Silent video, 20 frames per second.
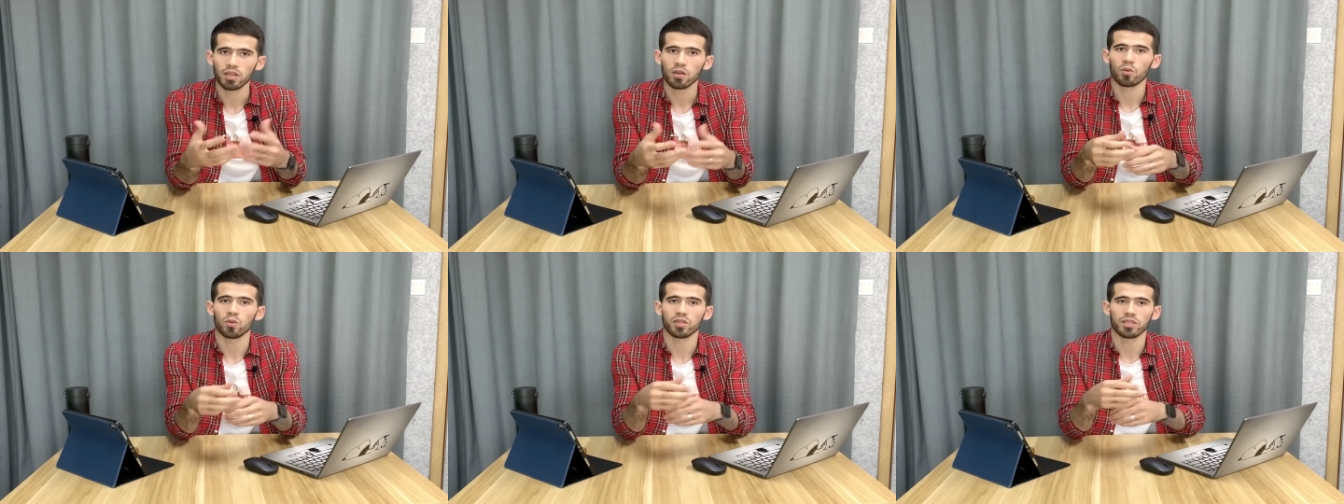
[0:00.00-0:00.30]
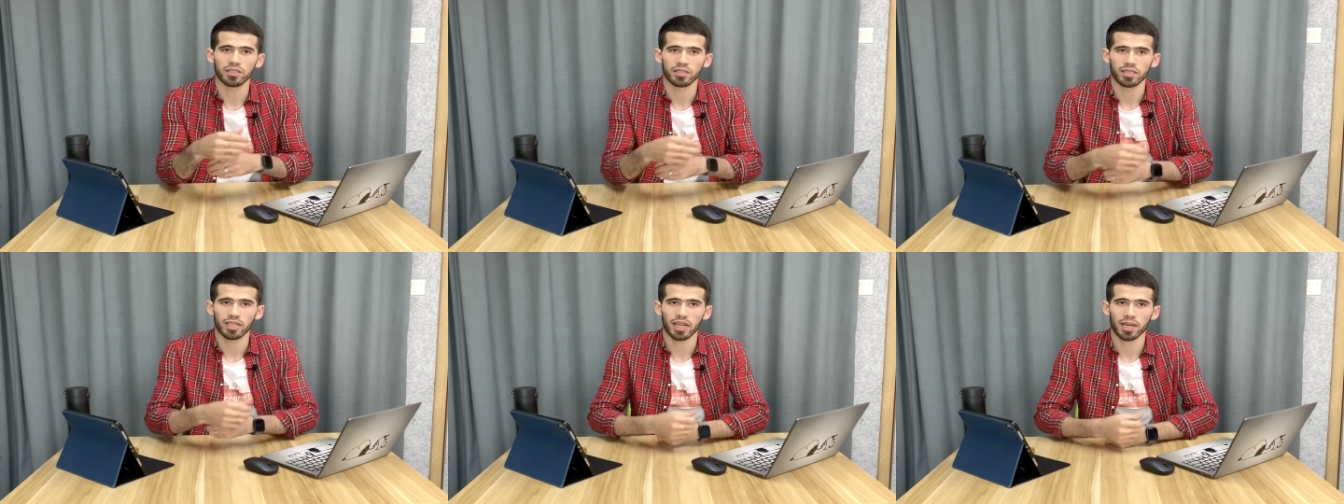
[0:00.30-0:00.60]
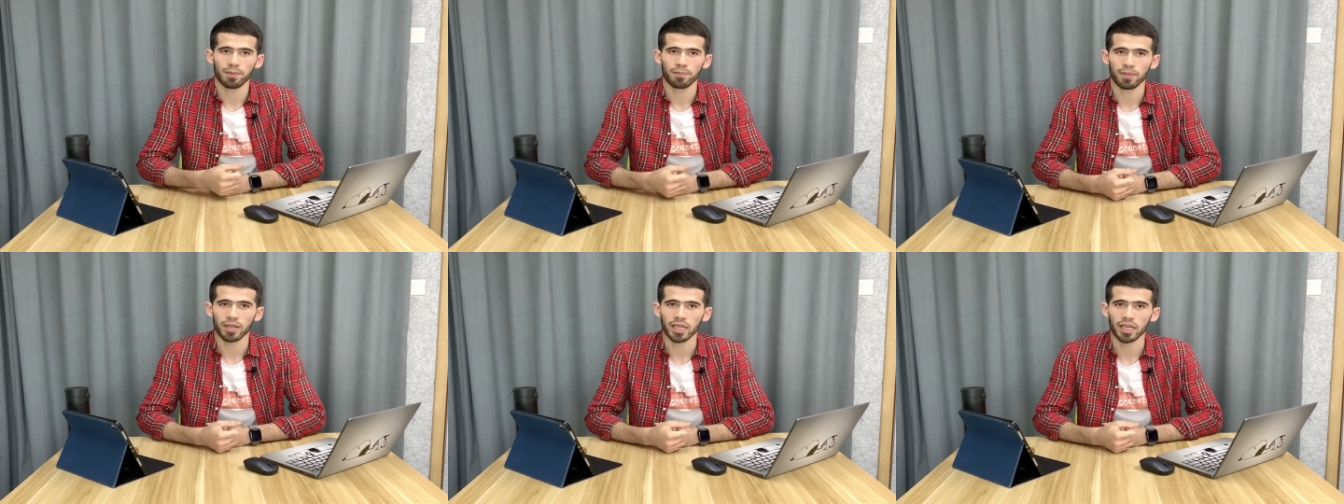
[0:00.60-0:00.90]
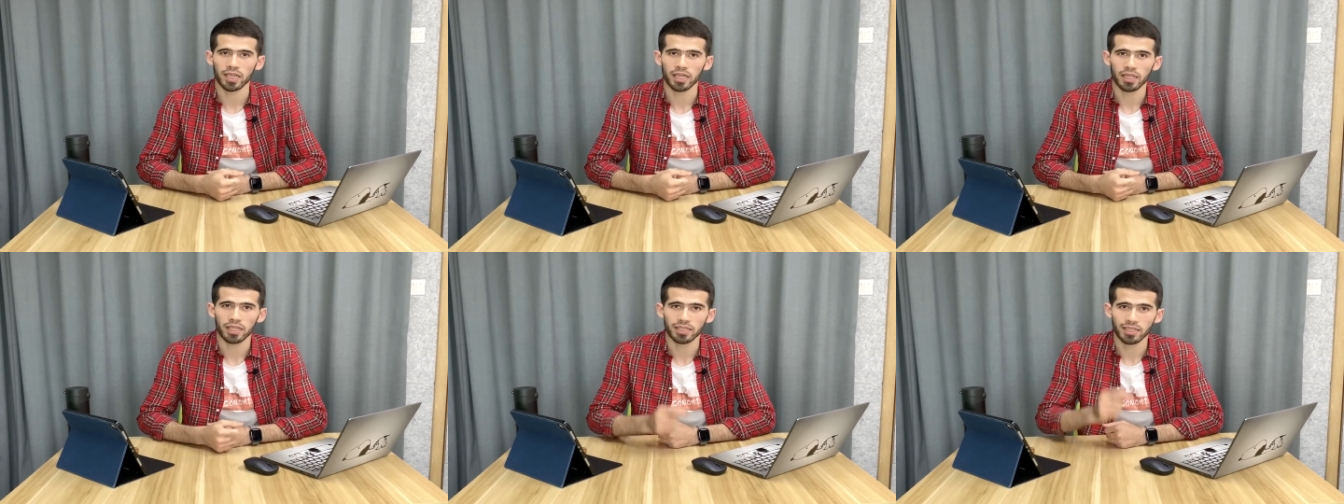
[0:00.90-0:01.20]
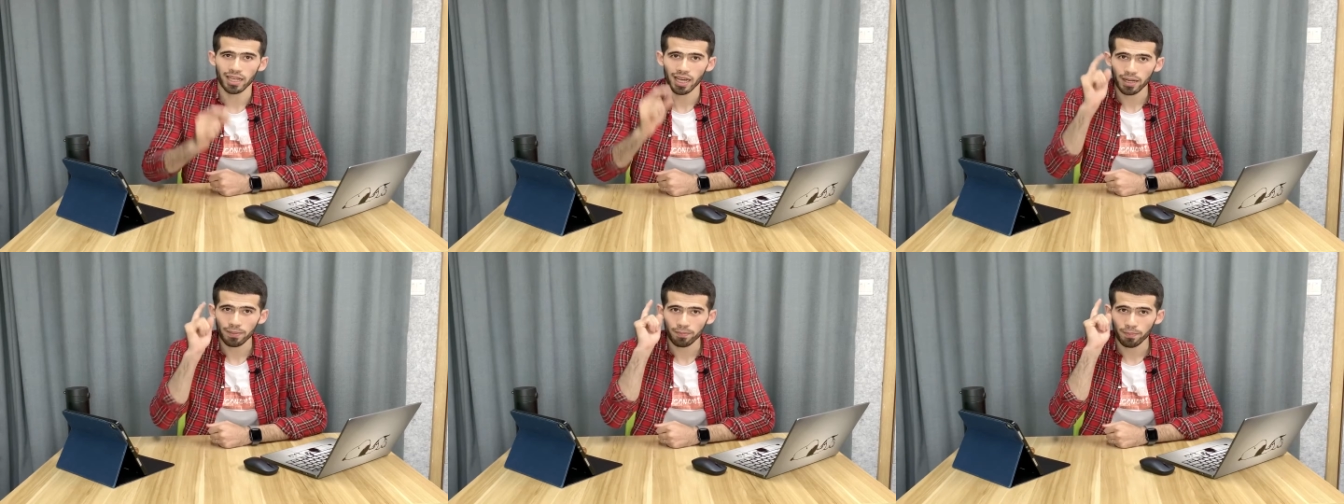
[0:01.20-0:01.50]
which is gonna be
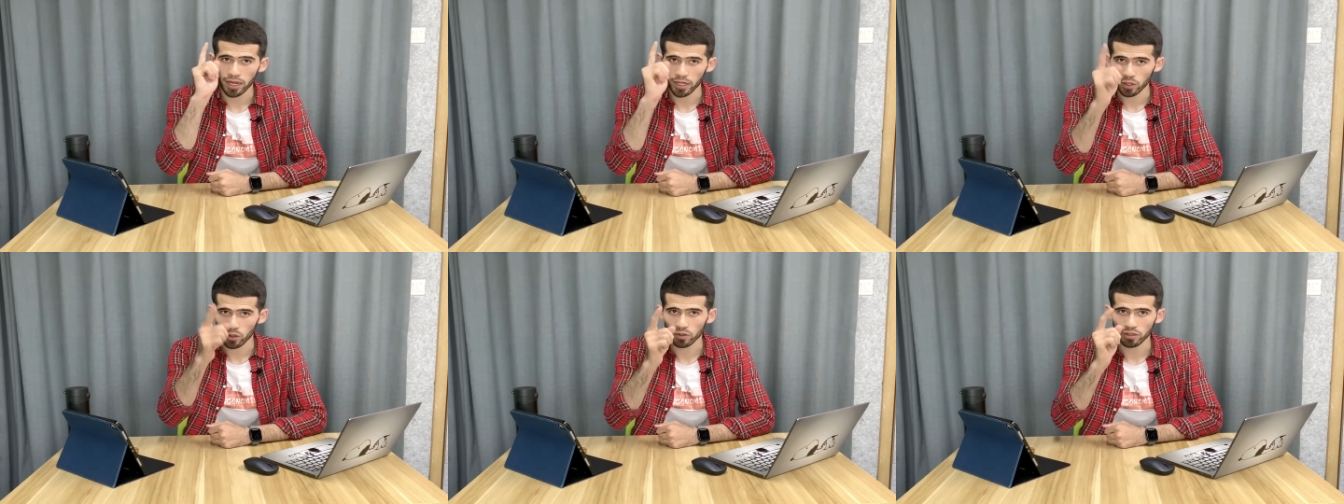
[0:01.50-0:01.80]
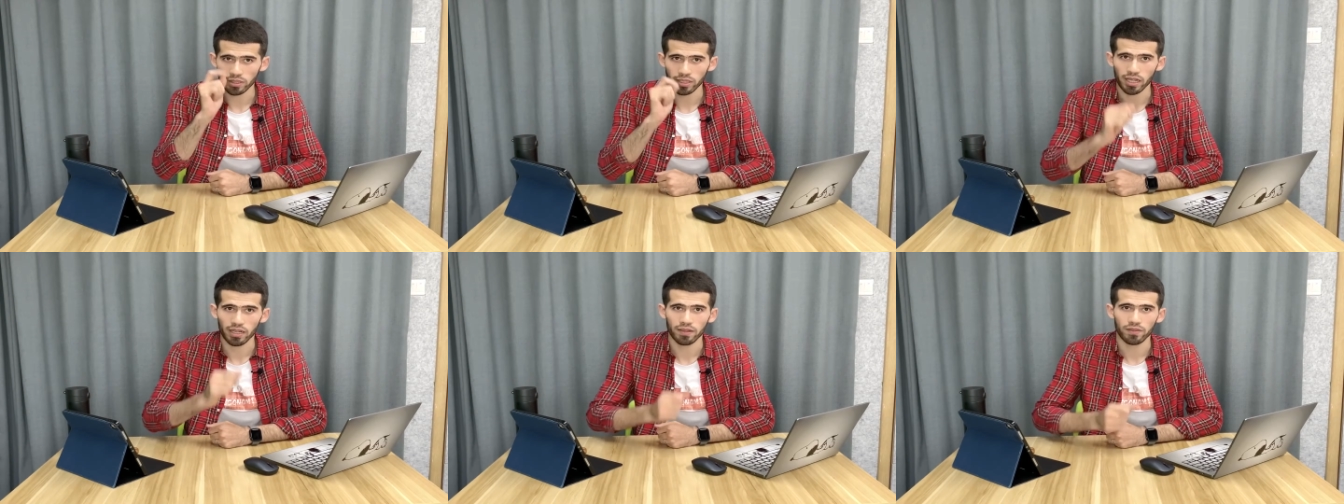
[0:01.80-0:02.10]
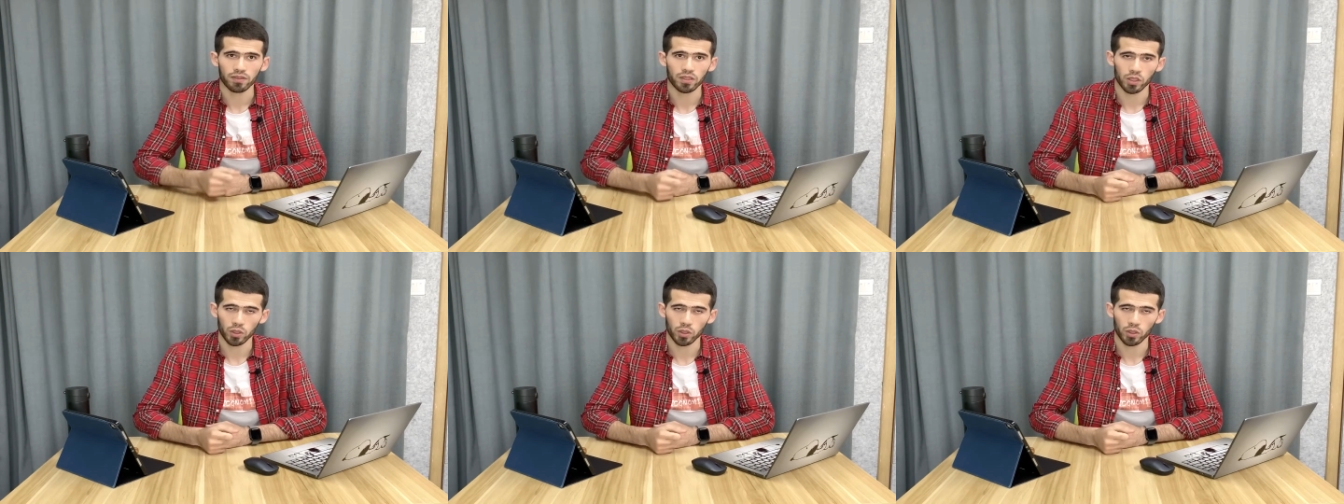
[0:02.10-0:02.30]
done by yourself.